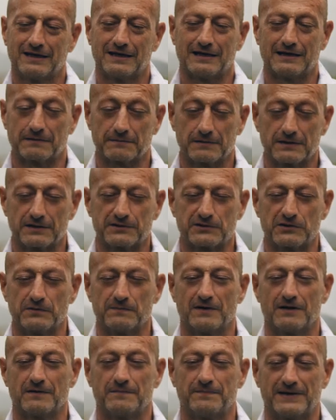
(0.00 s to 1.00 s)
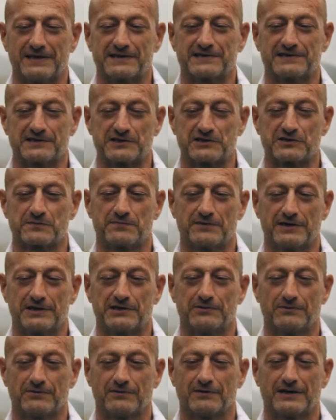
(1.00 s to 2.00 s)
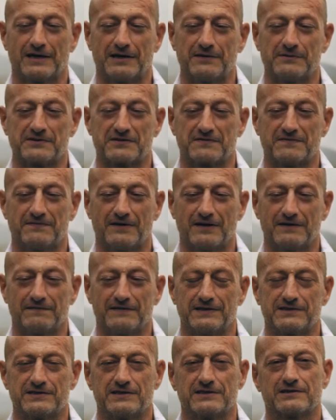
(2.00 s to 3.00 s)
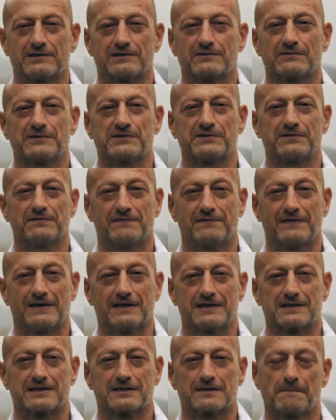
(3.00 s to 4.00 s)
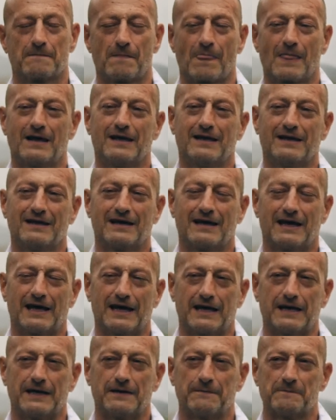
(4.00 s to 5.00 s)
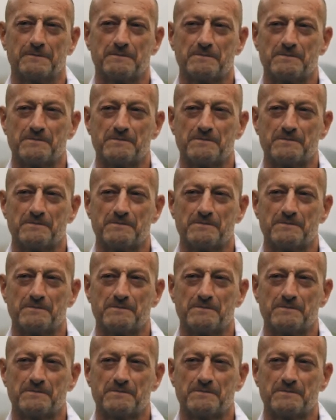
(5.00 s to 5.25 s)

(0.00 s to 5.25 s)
I'm going to do my best to spread your nose 5 inches across your face. And